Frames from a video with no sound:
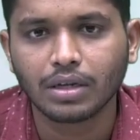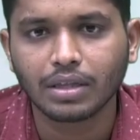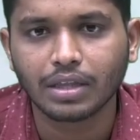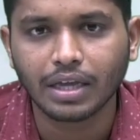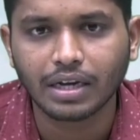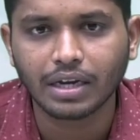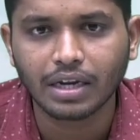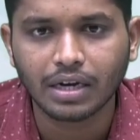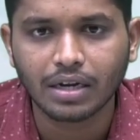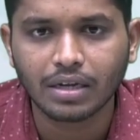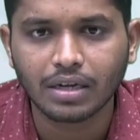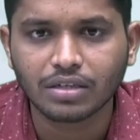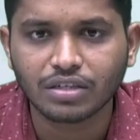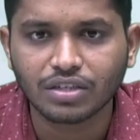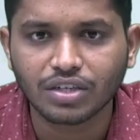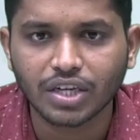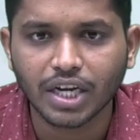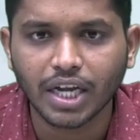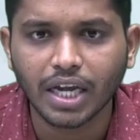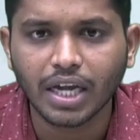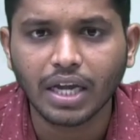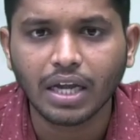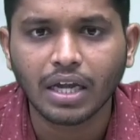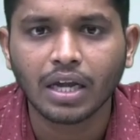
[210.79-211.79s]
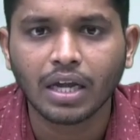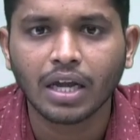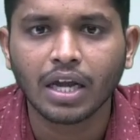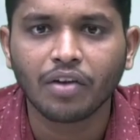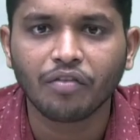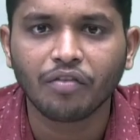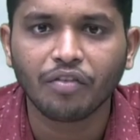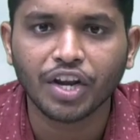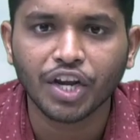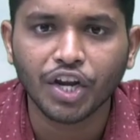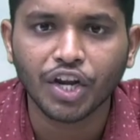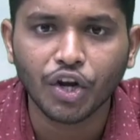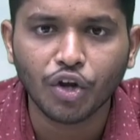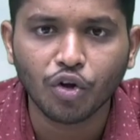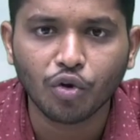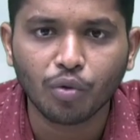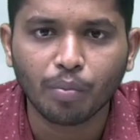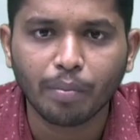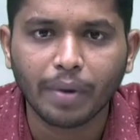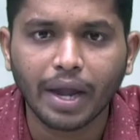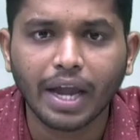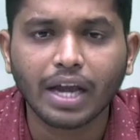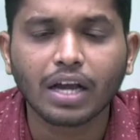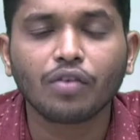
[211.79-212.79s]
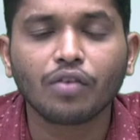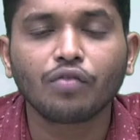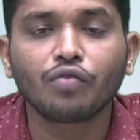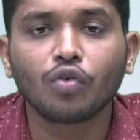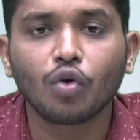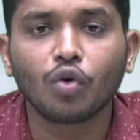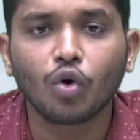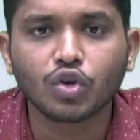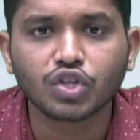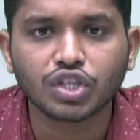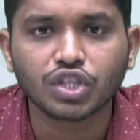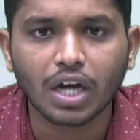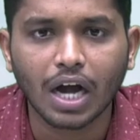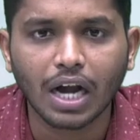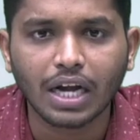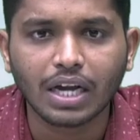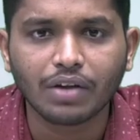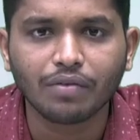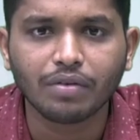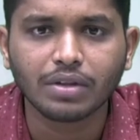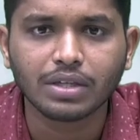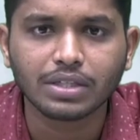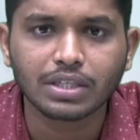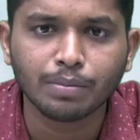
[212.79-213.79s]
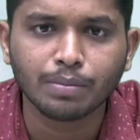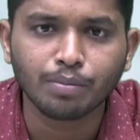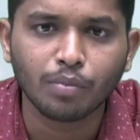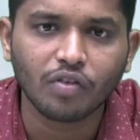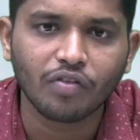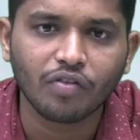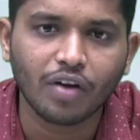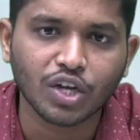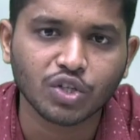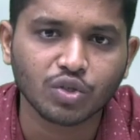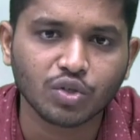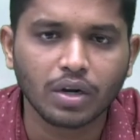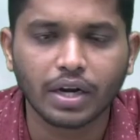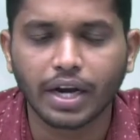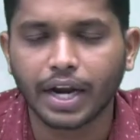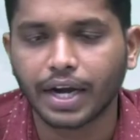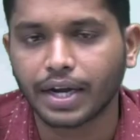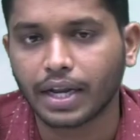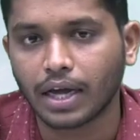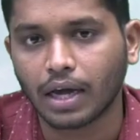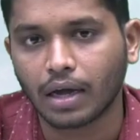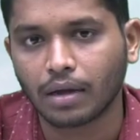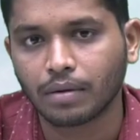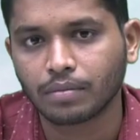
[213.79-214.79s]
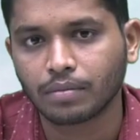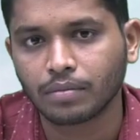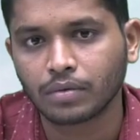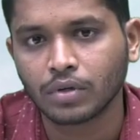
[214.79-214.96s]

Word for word: Then in history, we need to make flow chart with simple factual data.